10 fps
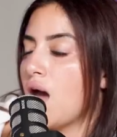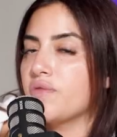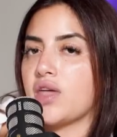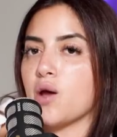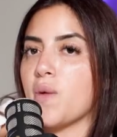
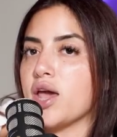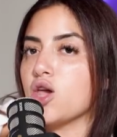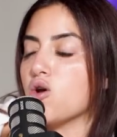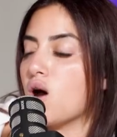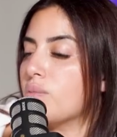They wake
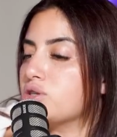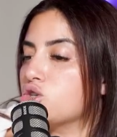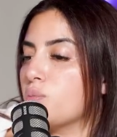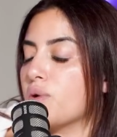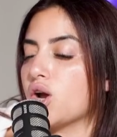you up
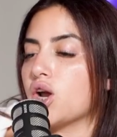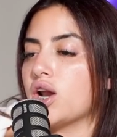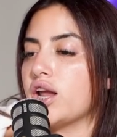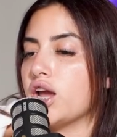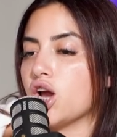super
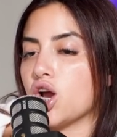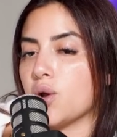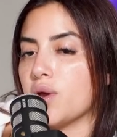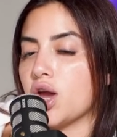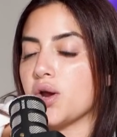early,
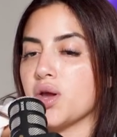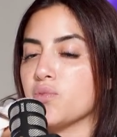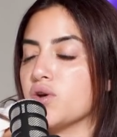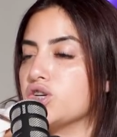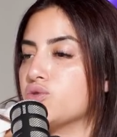hurry,
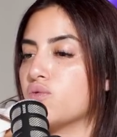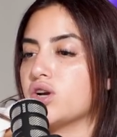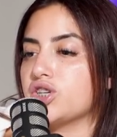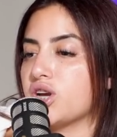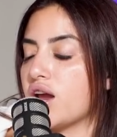
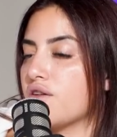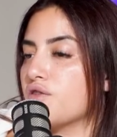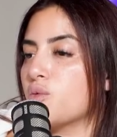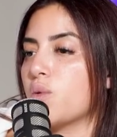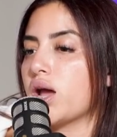rush
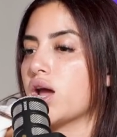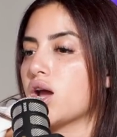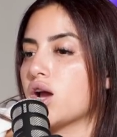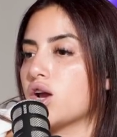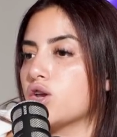
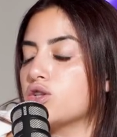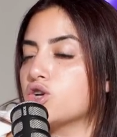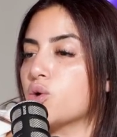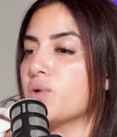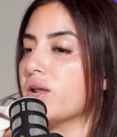everywhere. You
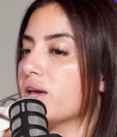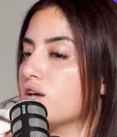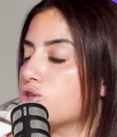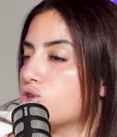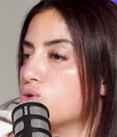don't really
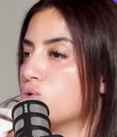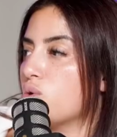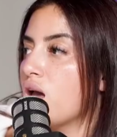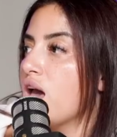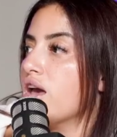get to
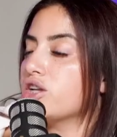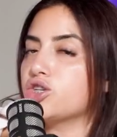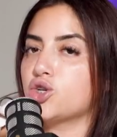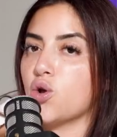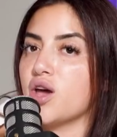
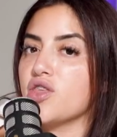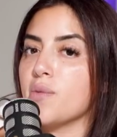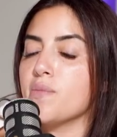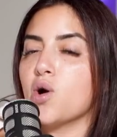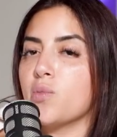enjoy the
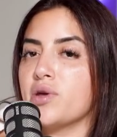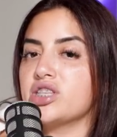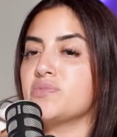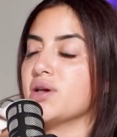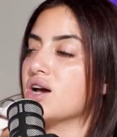
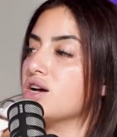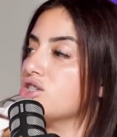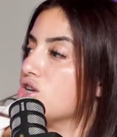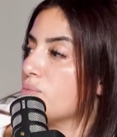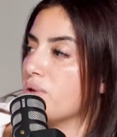moments
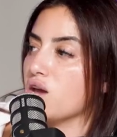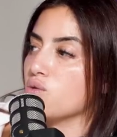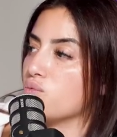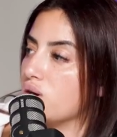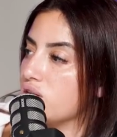because you're being
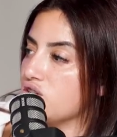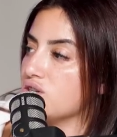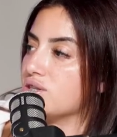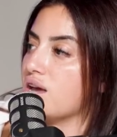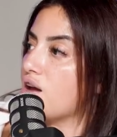
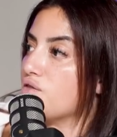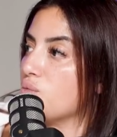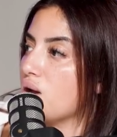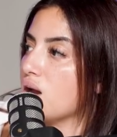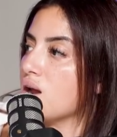rushed
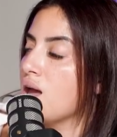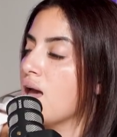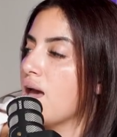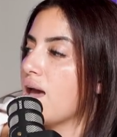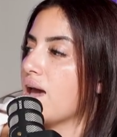everywhere.
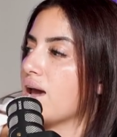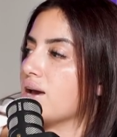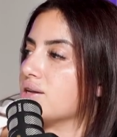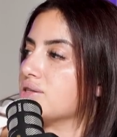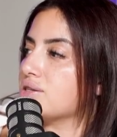
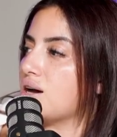And